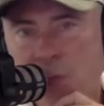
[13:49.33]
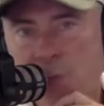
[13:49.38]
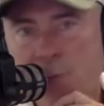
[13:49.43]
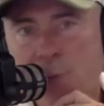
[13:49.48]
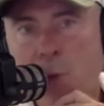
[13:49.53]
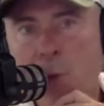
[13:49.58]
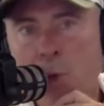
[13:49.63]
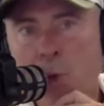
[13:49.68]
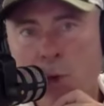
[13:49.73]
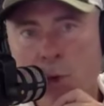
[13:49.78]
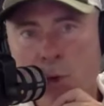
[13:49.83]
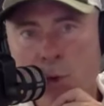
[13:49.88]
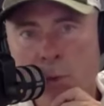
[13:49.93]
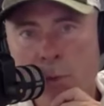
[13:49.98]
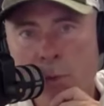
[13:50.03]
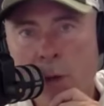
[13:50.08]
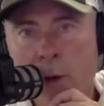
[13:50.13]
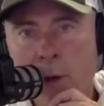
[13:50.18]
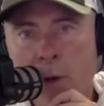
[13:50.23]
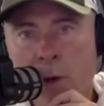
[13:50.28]
sport
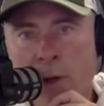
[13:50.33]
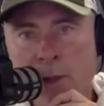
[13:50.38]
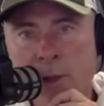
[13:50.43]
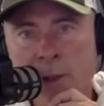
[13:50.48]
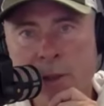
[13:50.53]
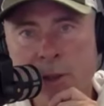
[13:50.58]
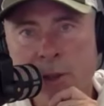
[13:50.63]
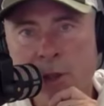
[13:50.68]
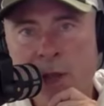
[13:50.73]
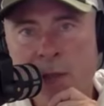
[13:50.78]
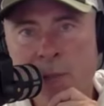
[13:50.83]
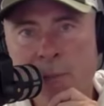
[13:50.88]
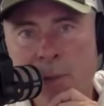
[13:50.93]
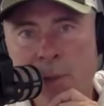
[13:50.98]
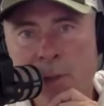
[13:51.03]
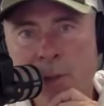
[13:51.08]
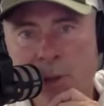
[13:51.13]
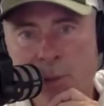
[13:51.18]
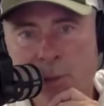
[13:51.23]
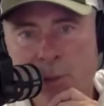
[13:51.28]
or motor racing
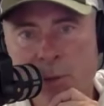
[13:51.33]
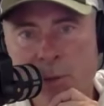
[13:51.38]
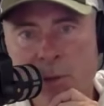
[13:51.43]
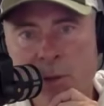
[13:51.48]
championship,